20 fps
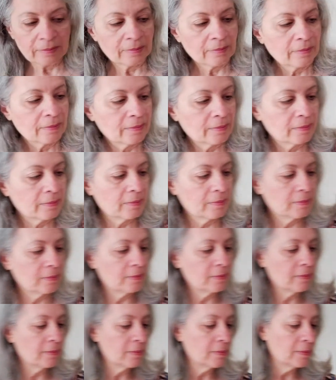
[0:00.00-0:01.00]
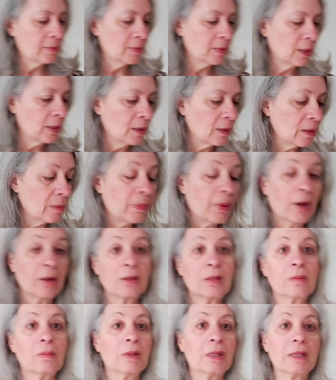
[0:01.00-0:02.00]
the
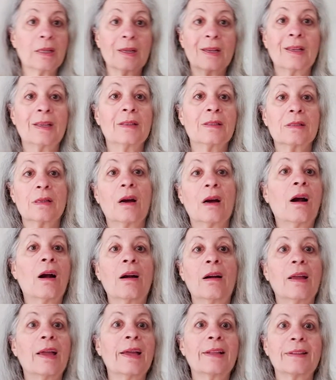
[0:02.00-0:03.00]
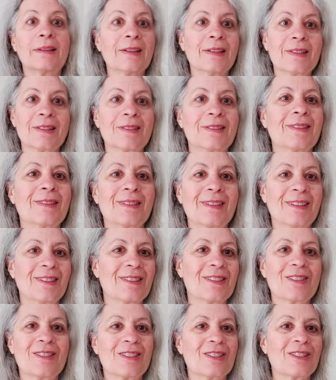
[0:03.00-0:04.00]
possibilities are endless.
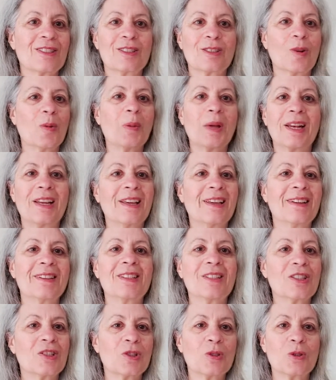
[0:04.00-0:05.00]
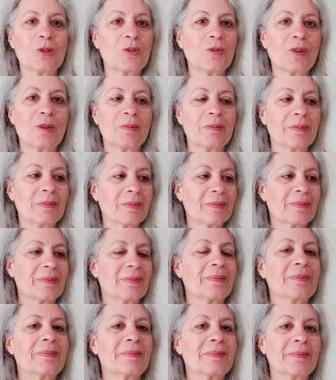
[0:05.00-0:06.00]
There's just so many to choose from.
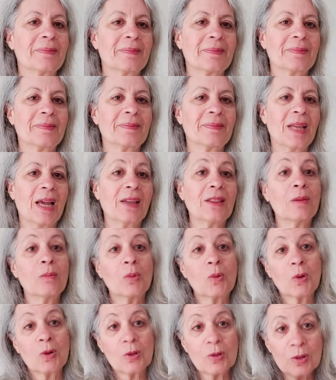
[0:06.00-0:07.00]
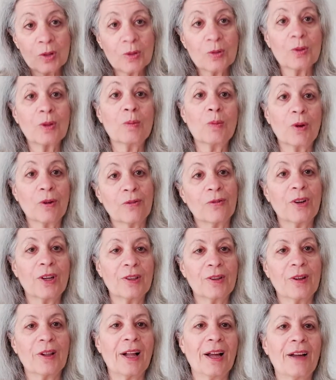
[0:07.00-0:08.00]
And the more you do, the more fun
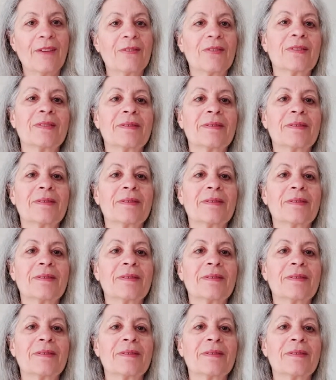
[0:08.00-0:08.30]
you'll have.